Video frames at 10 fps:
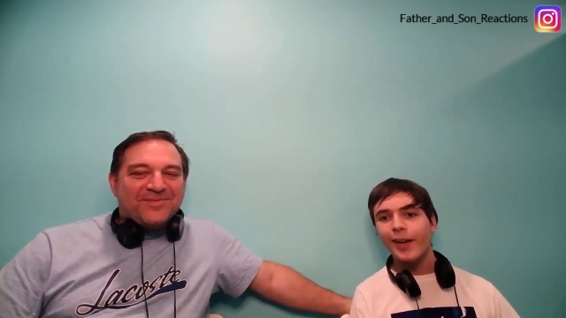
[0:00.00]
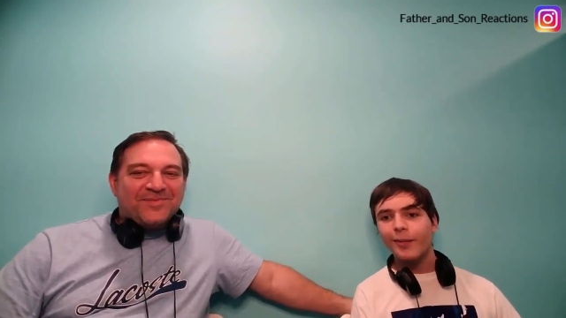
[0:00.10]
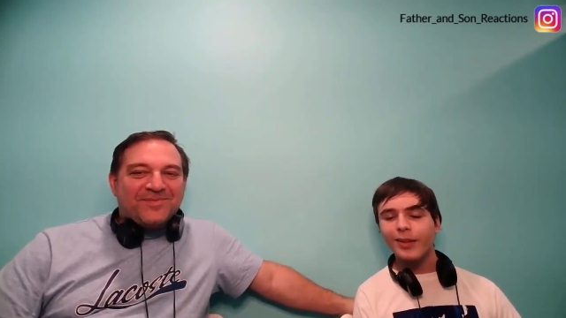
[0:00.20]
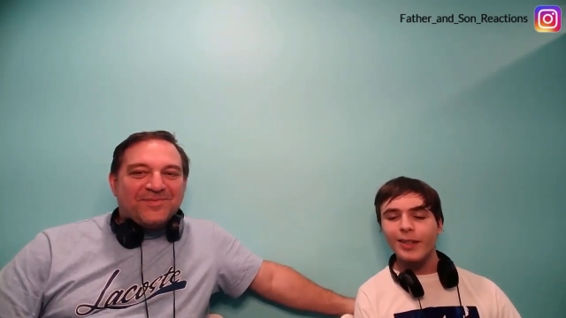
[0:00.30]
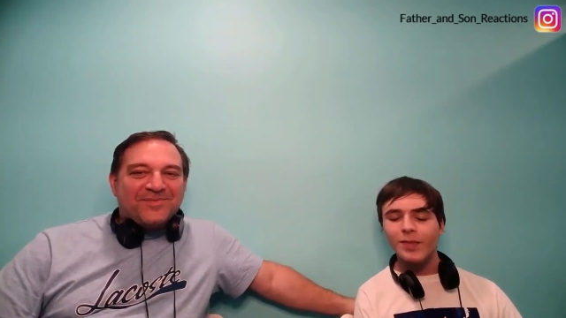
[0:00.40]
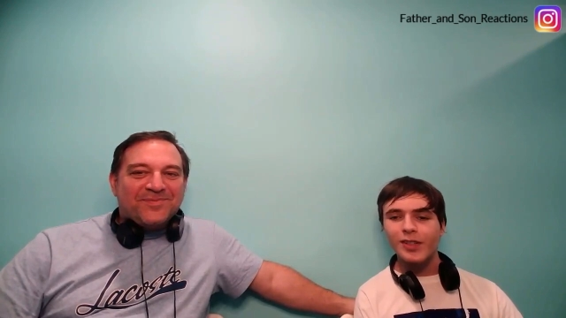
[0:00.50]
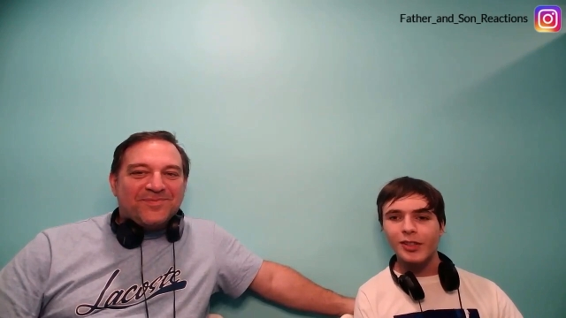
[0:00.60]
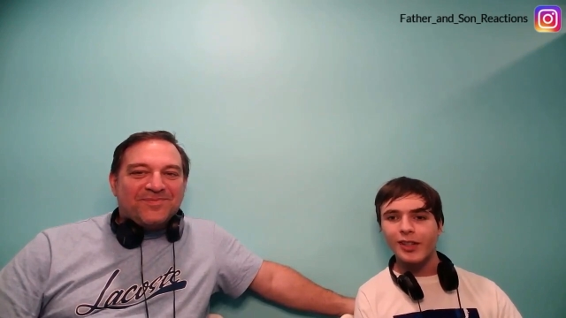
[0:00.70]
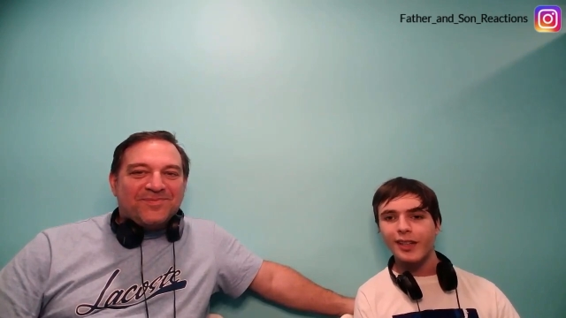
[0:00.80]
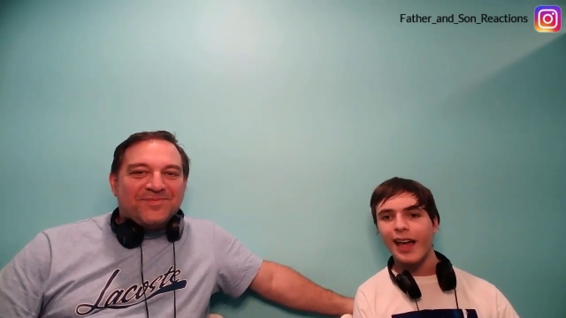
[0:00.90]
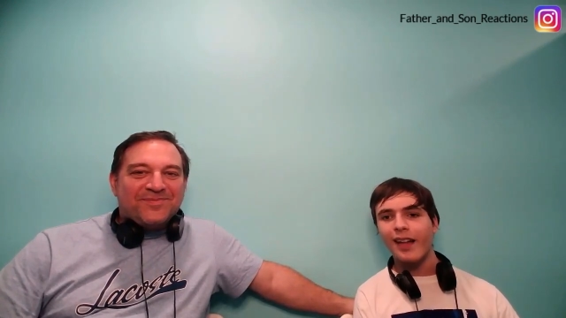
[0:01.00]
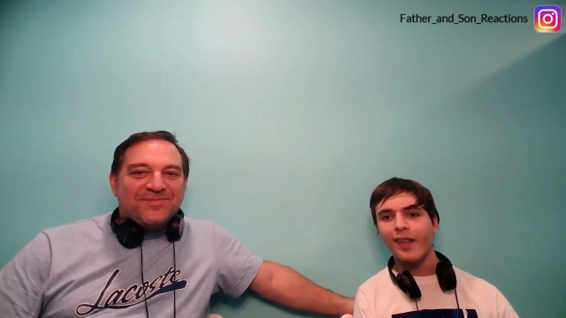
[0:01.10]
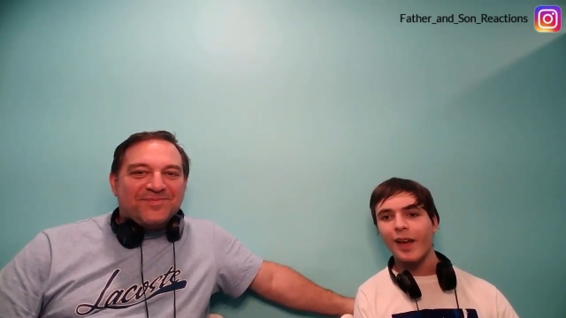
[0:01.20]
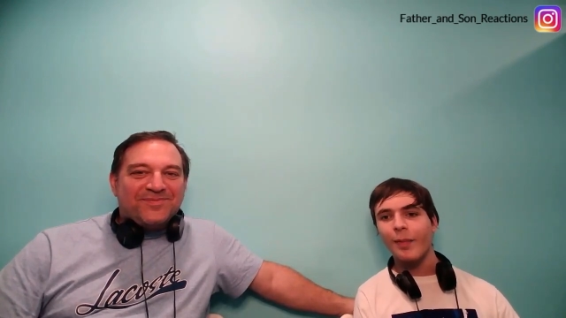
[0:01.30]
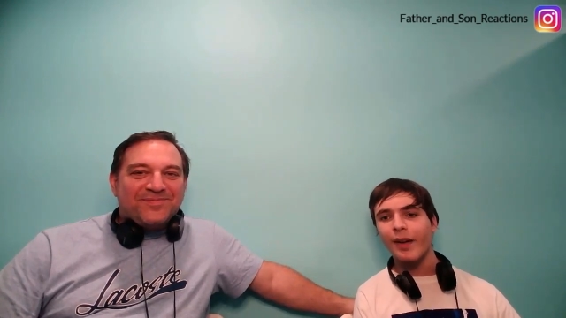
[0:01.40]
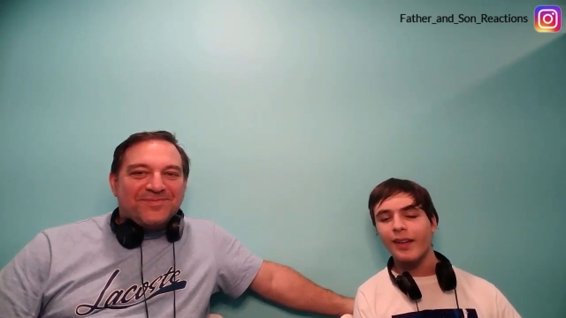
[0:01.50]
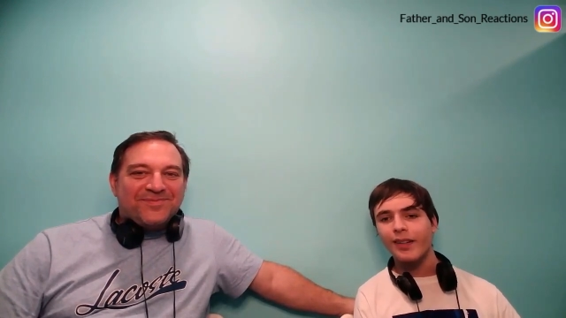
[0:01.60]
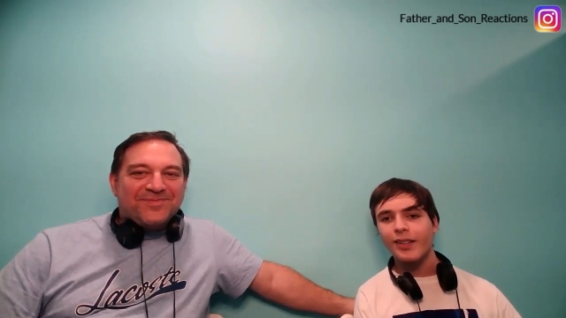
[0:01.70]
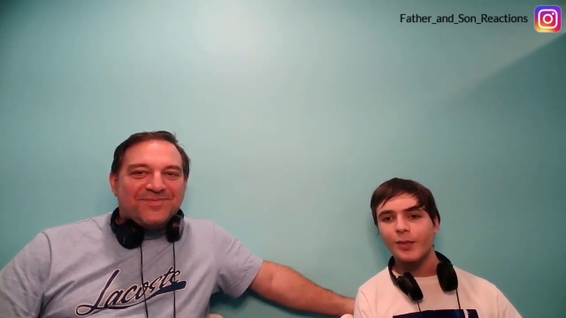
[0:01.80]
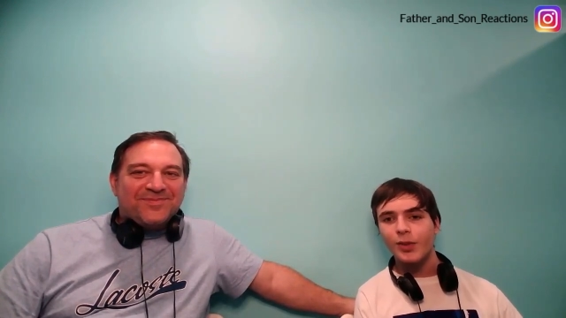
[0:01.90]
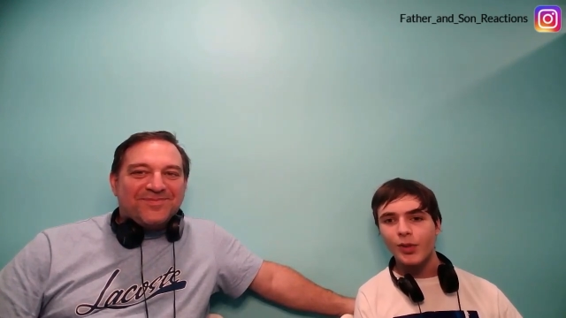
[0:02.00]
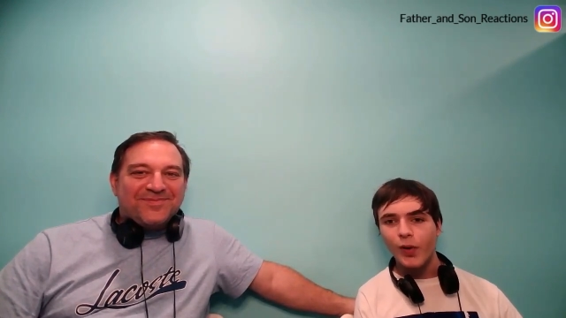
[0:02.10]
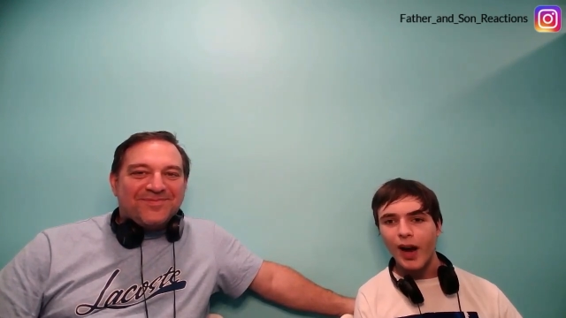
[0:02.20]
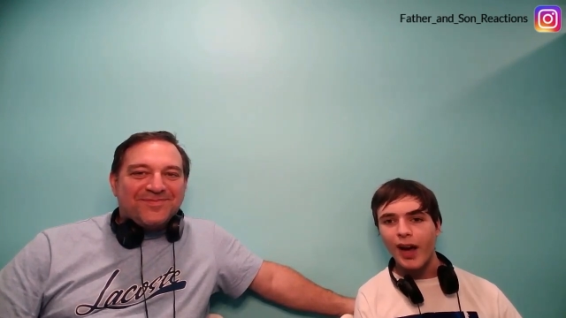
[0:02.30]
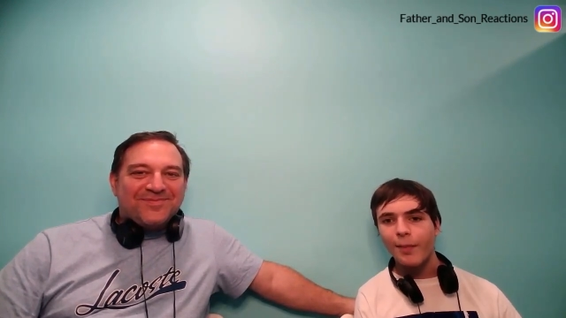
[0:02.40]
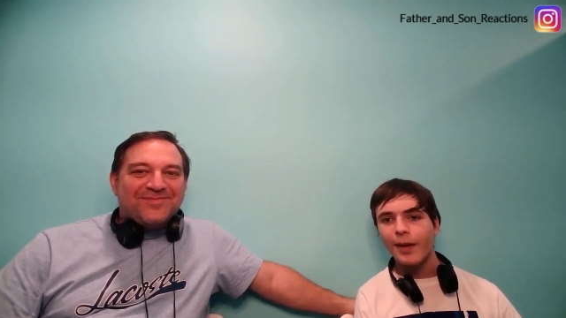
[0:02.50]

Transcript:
Speaker 1: please be sure to hit that like button, subscribe,